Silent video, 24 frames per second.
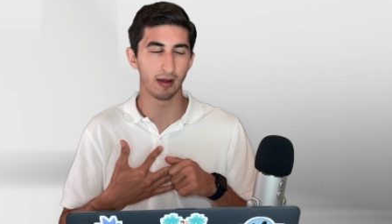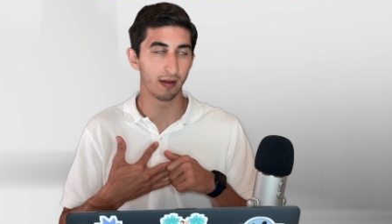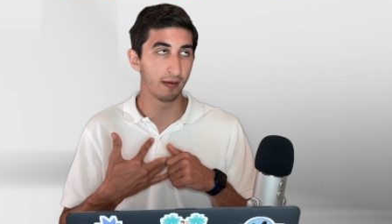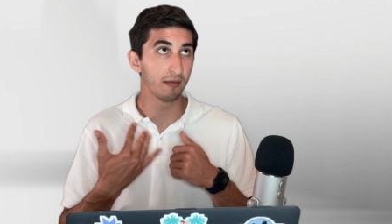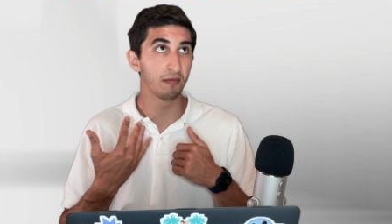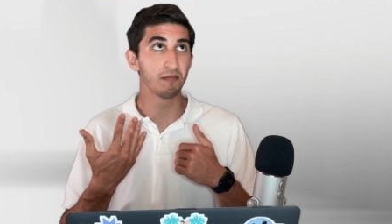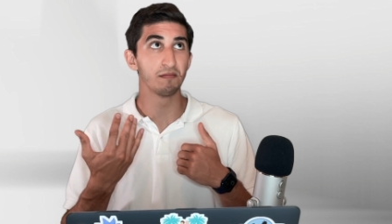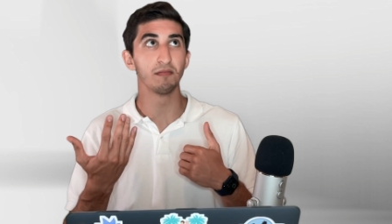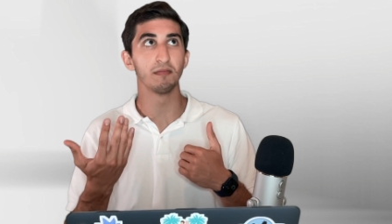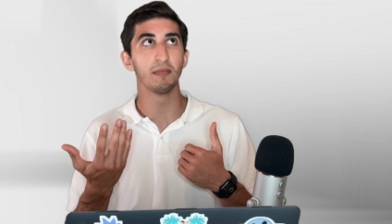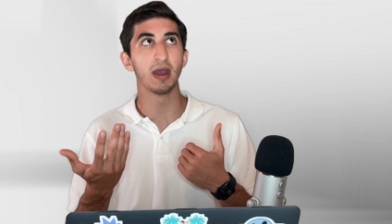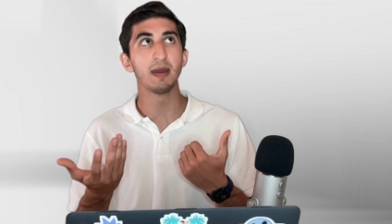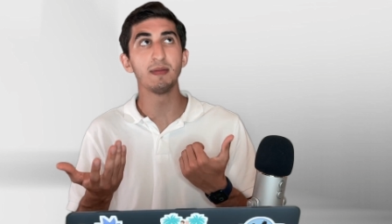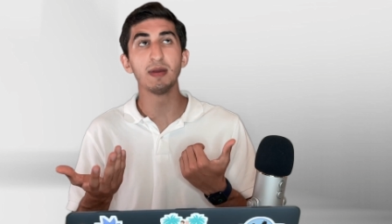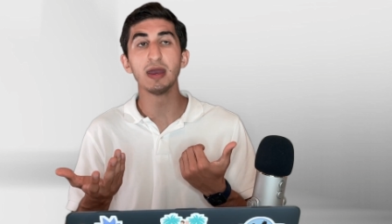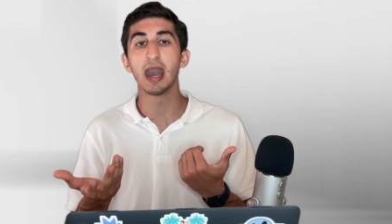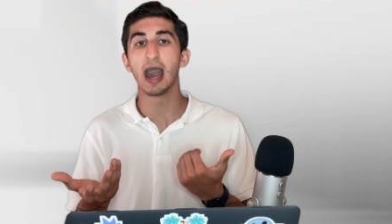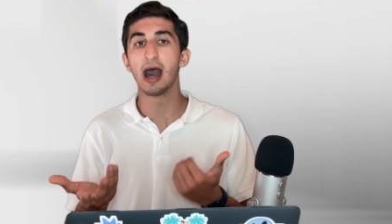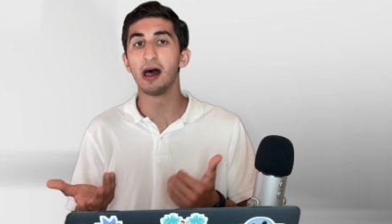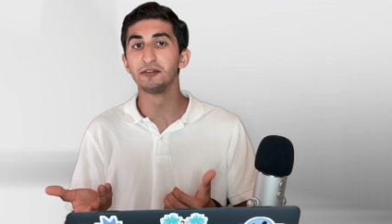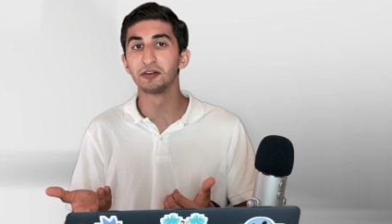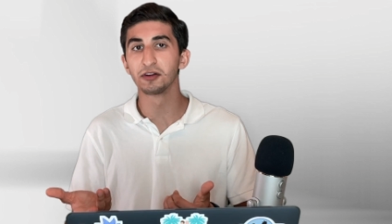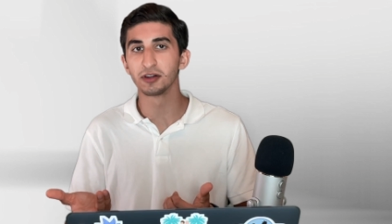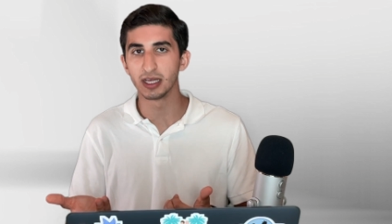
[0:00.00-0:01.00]
maybe
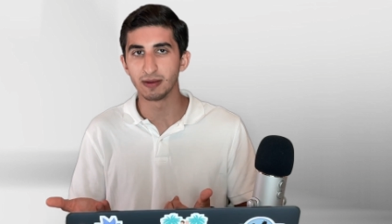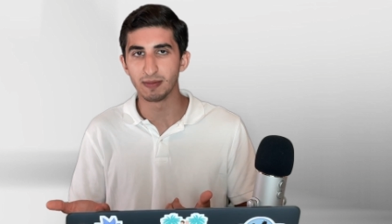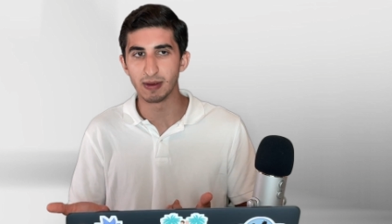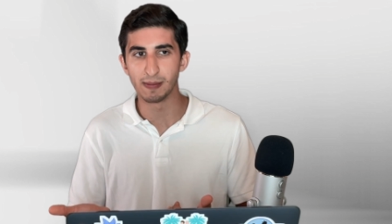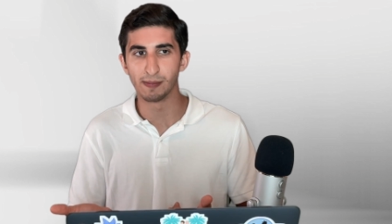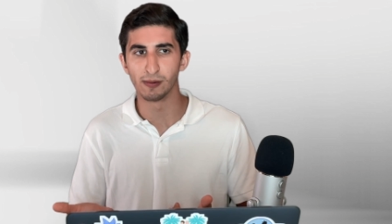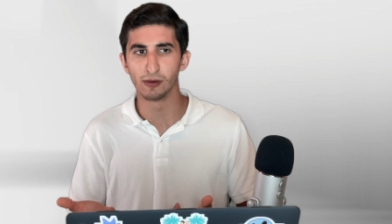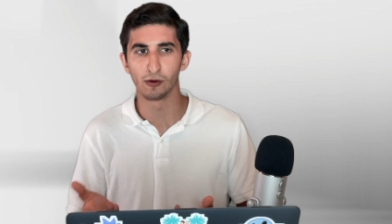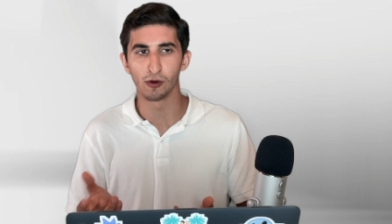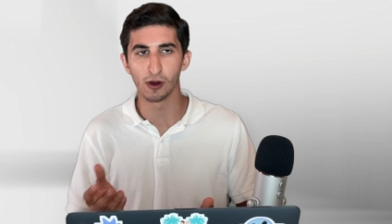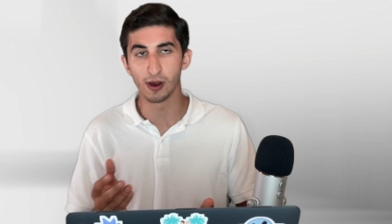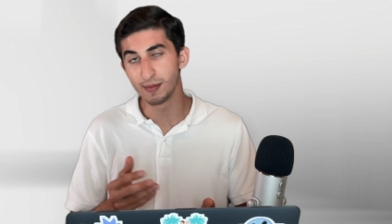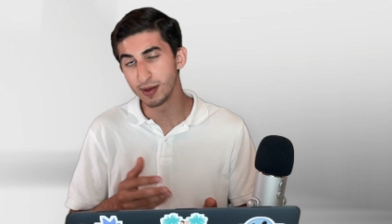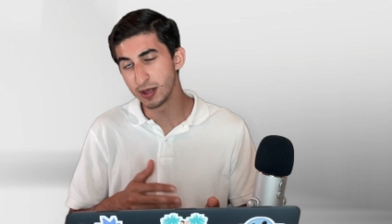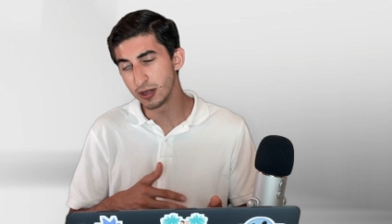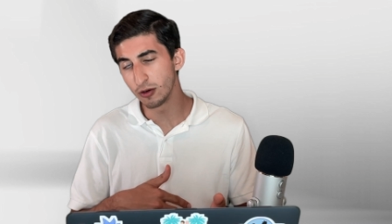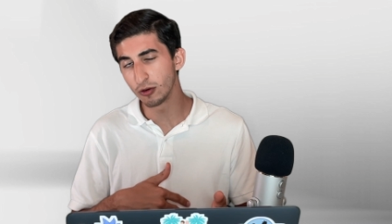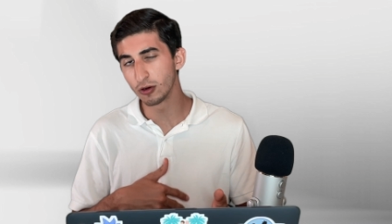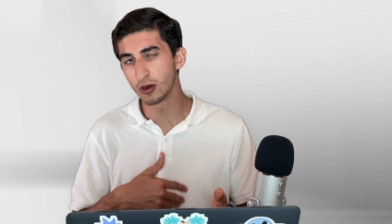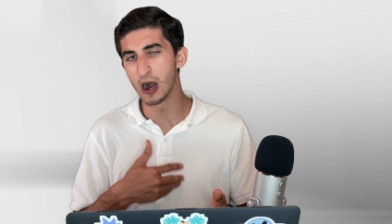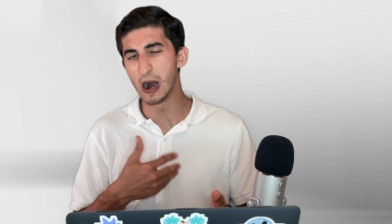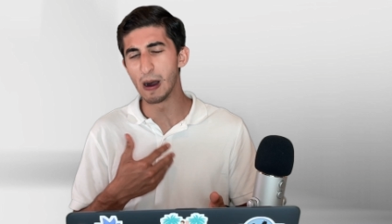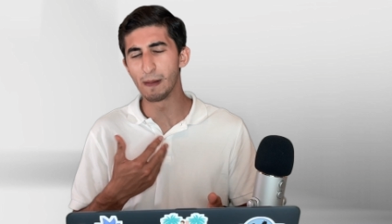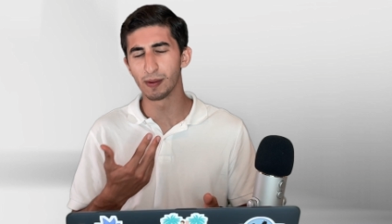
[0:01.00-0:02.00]
elderly people or
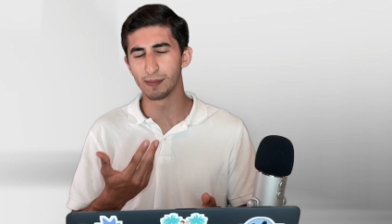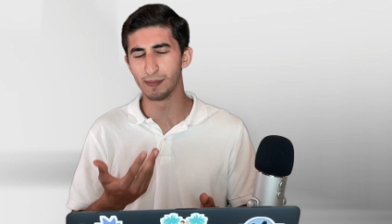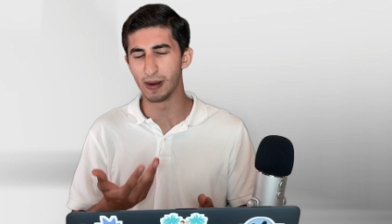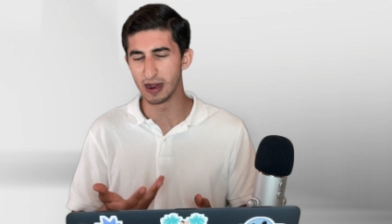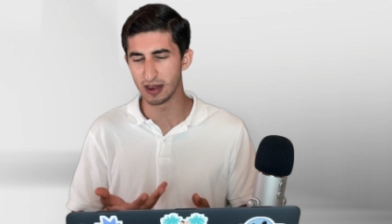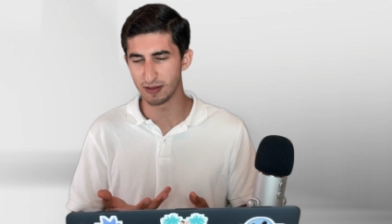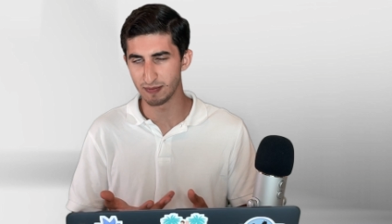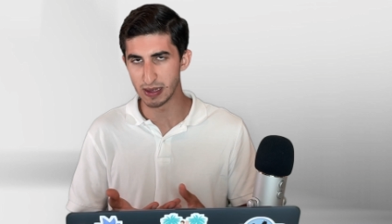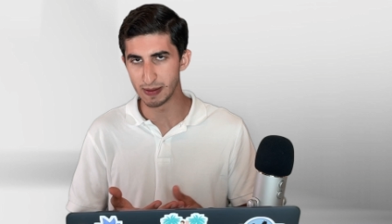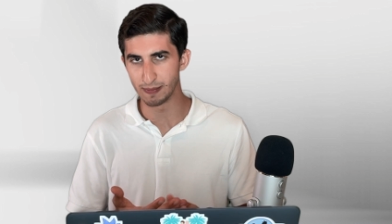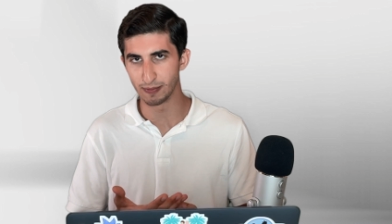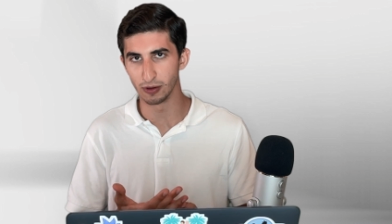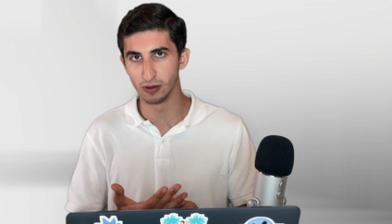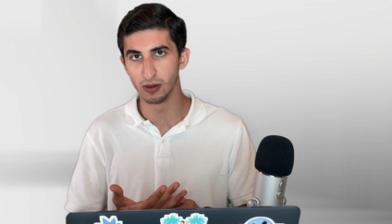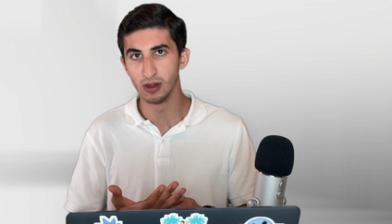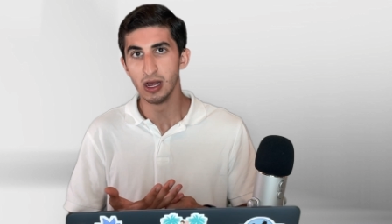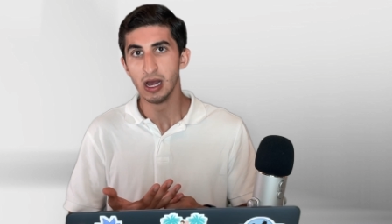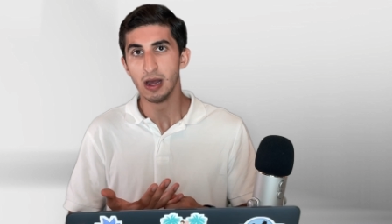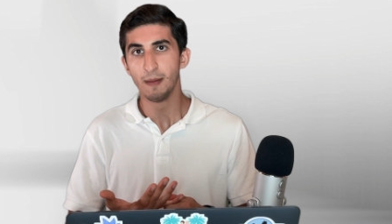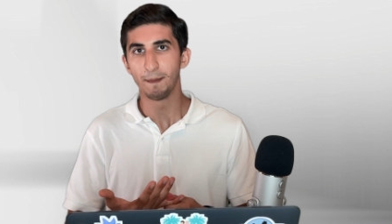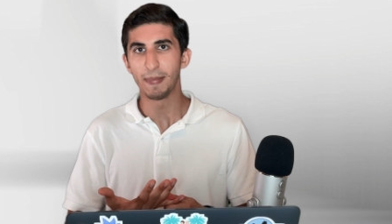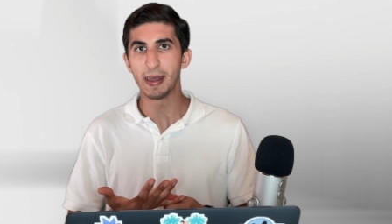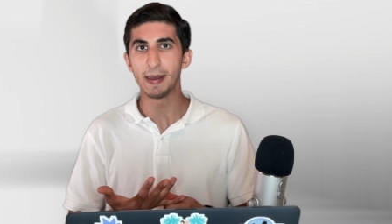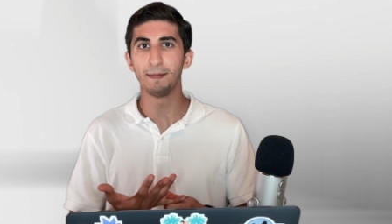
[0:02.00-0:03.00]
immunocompromised
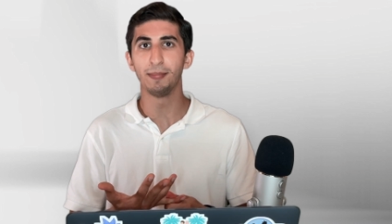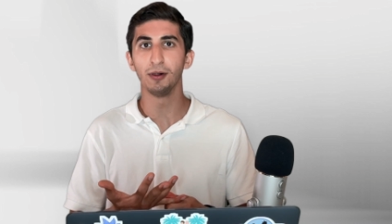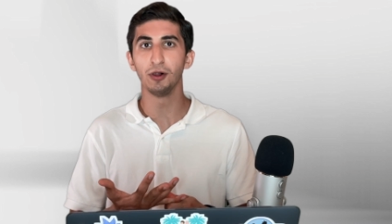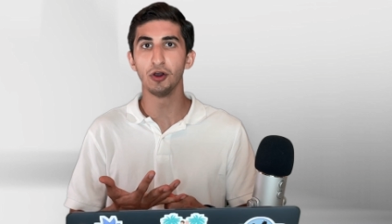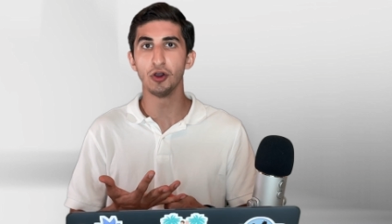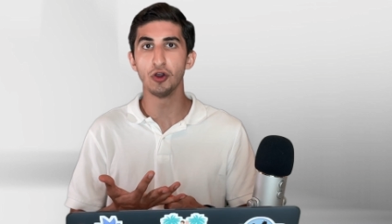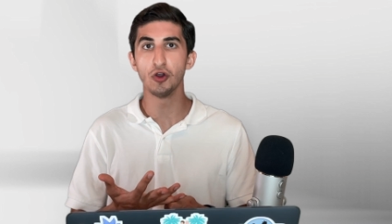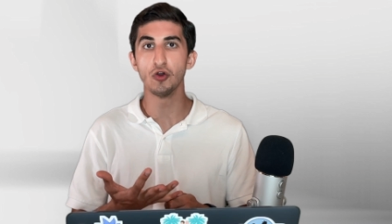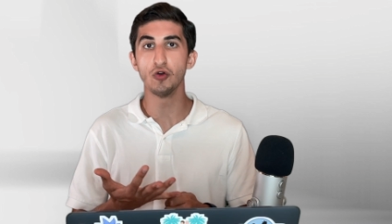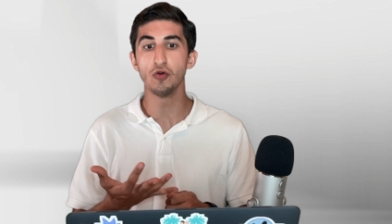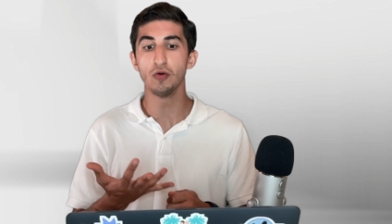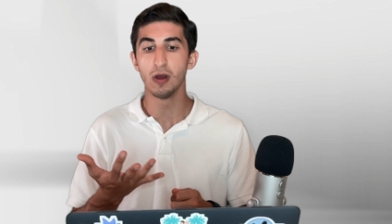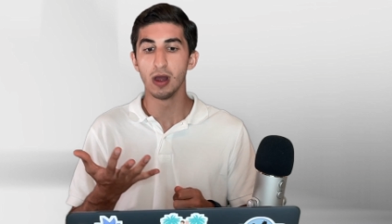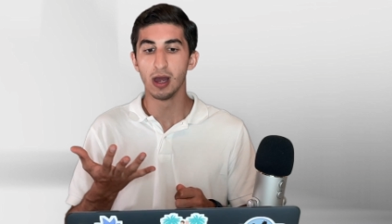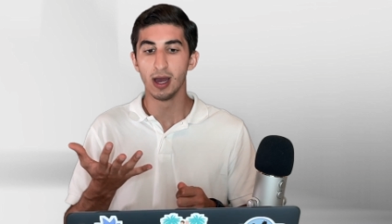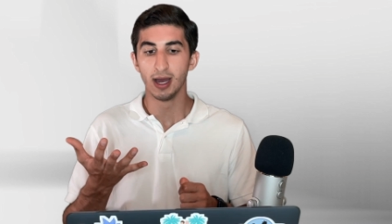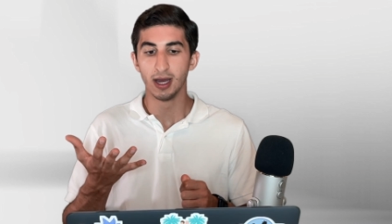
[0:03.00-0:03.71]
people who